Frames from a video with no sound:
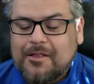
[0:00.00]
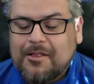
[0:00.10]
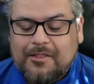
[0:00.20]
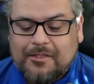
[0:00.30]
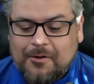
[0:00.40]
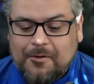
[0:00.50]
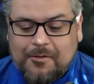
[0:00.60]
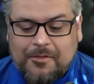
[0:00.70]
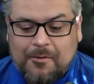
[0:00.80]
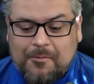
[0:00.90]

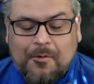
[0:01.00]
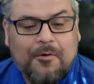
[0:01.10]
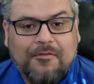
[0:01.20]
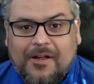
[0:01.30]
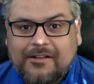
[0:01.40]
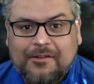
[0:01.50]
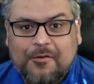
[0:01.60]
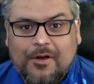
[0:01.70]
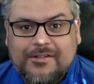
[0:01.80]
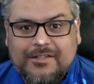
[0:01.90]
The more effective
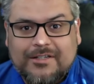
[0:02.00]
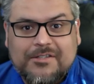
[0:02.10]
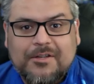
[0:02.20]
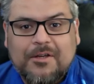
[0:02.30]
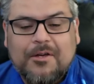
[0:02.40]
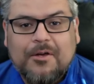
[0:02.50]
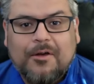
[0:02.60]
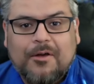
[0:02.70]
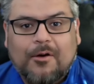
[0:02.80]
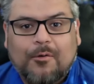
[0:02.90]
question is,
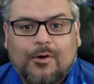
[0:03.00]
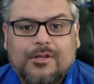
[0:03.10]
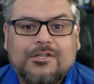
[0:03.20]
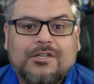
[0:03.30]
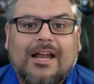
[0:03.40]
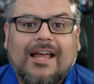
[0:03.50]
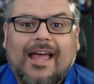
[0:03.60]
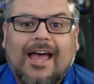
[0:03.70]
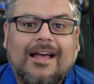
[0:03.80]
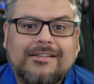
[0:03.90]
"What should I
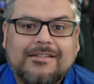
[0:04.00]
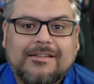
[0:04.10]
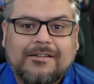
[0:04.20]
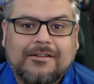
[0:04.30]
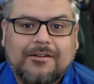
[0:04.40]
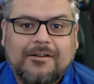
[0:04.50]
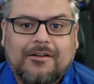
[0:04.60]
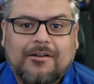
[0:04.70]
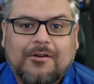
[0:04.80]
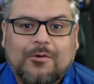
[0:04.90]
ask?
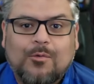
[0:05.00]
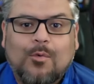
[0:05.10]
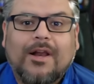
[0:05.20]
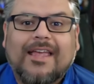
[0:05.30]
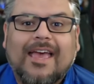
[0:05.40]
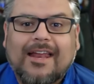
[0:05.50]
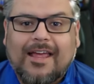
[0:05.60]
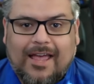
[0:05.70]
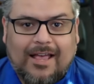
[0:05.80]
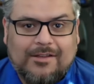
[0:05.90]
What can I
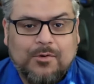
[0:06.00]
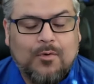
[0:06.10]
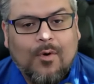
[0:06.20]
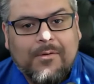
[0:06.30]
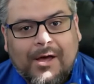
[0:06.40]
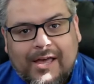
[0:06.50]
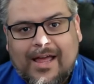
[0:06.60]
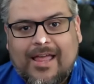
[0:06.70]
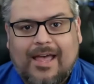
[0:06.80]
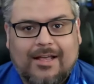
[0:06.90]
ask, or what might
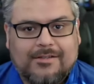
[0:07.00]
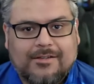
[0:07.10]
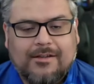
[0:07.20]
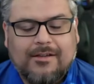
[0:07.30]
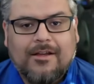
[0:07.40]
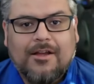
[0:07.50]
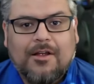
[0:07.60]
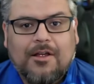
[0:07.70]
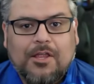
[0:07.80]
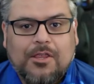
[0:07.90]
I ask?"
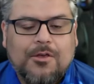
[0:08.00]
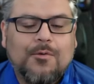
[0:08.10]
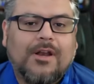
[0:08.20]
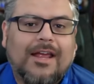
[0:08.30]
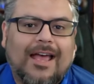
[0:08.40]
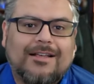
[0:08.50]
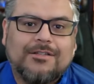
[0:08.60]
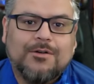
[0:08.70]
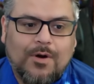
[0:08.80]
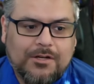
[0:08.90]
You want to ask
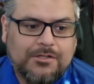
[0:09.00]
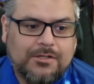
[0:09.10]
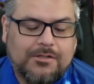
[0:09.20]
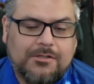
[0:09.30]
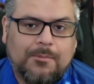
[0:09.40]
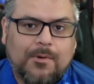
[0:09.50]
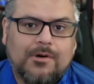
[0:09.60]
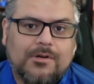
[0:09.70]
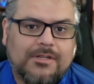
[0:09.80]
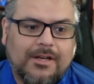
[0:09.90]
questions. The
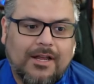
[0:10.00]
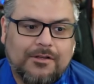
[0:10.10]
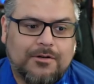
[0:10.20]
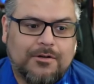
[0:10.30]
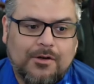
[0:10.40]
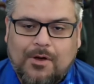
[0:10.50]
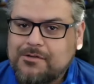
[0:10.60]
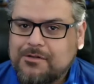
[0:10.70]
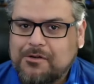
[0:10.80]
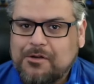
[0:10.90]
person answering the
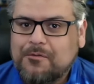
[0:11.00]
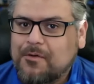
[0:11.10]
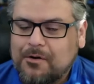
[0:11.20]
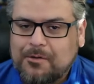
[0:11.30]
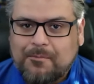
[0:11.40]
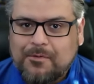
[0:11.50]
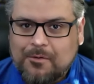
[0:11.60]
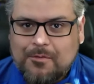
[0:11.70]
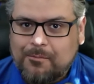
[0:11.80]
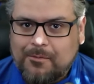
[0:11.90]
question, you've heard the
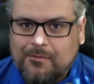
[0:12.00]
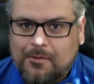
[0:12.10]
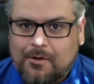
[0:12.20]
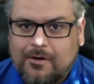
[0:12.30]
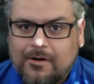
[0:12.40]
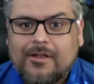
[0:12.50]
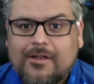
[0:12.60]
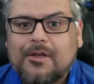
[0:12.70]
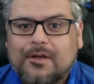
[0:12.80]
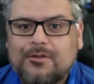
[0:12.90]
quote before,
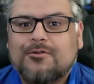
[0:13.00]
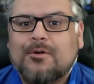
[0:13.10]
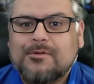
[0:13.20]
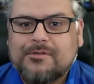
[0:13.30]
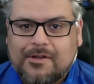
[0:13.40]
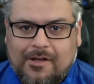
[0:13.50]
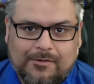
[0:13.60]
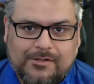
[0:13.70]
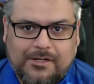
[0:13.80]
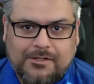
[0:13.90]
controls the
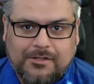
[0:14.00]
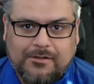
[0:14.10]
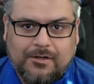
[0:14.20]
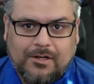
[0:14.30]
conversation.